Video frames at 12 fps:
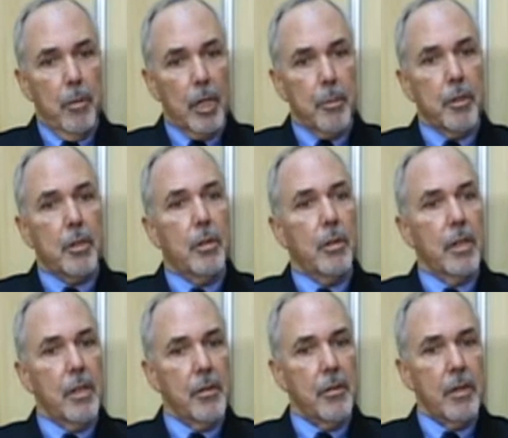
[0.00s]
Multiple
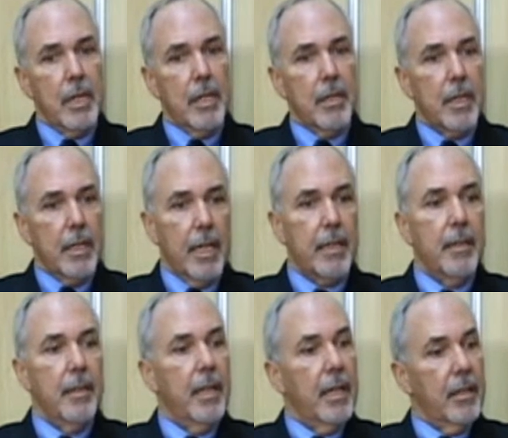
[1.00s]
cores,
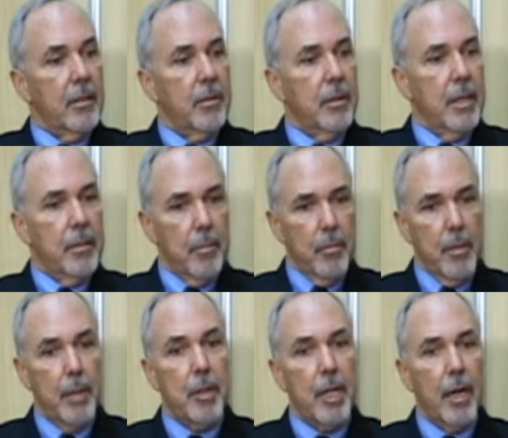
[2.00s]
interconnecting that to a
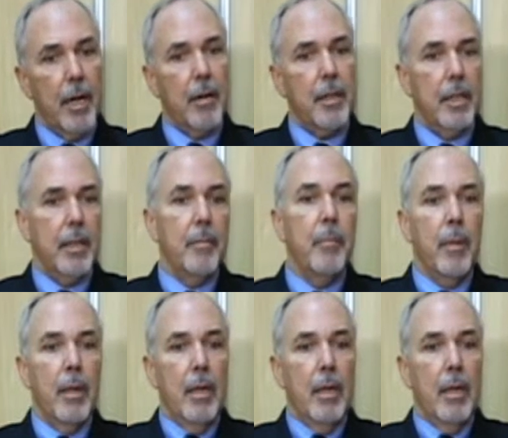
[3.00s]
memory hierarchy,